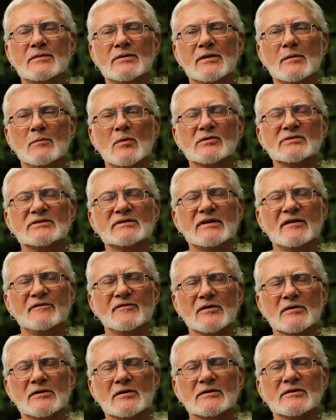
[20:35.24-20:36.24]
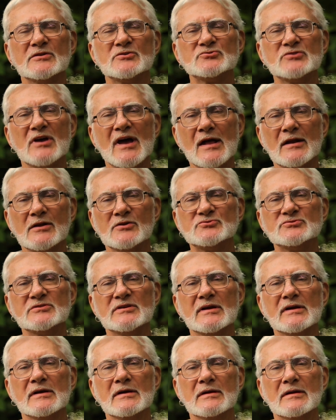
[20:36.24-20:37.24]
The most difficult and
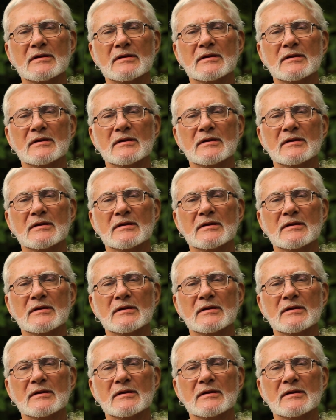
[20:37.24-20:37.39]
challenging